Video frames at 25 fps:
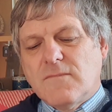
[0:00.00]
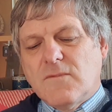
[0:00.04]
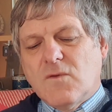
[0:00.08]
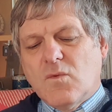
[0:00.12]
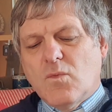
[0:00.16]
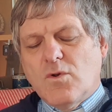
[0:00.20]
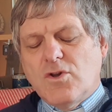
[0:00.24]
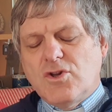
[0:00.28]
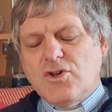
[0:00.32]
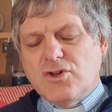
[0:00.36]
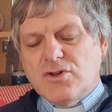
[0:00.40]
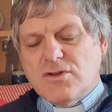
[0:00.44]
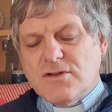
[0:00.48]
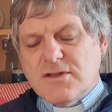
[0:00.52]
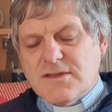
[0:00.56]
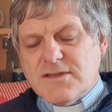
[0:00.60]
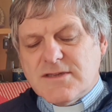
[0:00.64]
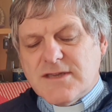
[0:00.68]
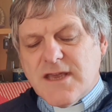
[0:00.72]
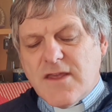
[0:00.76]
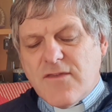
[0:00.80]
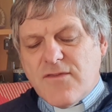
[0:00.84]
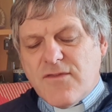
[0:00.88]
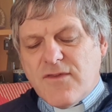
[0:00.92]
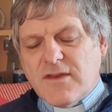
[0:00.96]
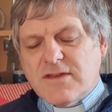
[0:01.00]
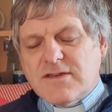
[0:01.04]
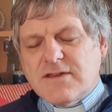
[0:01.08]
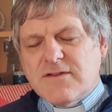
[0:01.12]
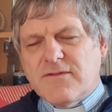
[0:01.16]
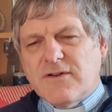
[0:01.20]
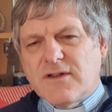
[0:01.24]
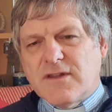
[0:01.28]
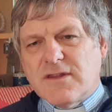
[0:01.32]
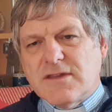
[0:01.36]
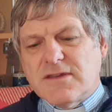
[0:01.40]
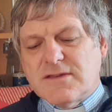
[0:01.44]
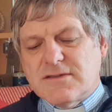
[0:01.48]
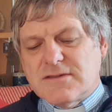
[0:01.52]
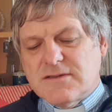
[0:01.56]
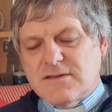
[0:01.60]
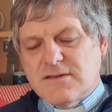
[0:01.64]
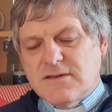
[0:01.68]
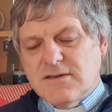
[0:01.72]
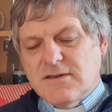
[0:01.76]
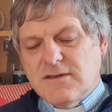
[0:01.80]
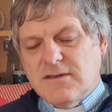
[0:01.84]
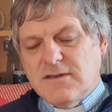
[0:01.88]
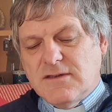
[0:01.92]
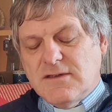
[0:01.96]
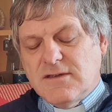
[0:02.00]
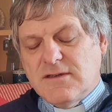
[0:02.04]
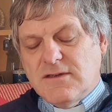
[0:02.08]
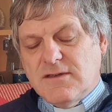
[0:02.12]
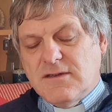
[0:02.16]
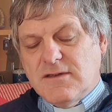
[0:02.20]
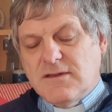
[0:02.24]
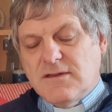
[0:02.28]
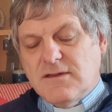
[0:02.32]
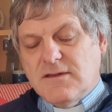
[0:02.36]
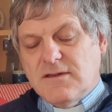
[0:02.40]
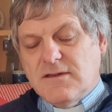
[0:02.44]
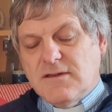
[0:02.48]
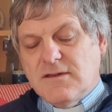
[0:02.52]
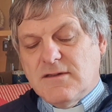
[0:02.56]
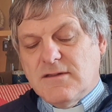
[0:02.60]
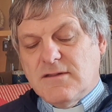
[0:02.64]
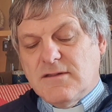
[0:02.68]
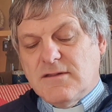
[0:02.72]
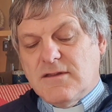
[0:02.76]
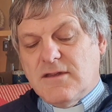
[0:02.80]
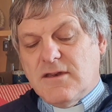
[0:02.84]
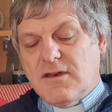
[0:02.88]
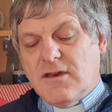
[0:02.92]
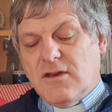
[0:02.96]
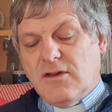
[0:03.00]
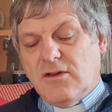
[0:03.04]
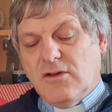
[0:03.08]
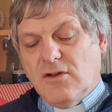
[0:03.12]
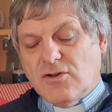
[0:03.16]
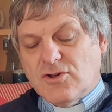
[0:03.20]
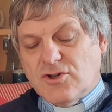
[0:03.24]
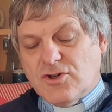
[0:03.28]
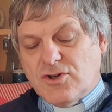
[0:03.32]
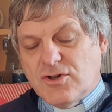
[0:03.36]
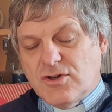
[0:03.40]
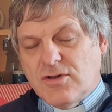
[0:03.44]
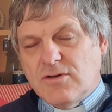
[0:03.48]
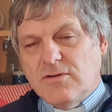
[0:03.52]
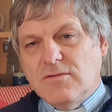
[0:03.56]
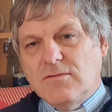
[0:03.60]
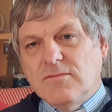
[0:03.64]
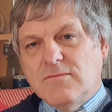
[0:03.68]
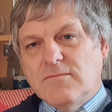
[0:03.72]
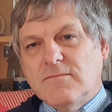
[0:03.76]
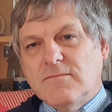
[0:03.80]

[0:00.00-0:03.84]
We shouldn't say things of others that are not true.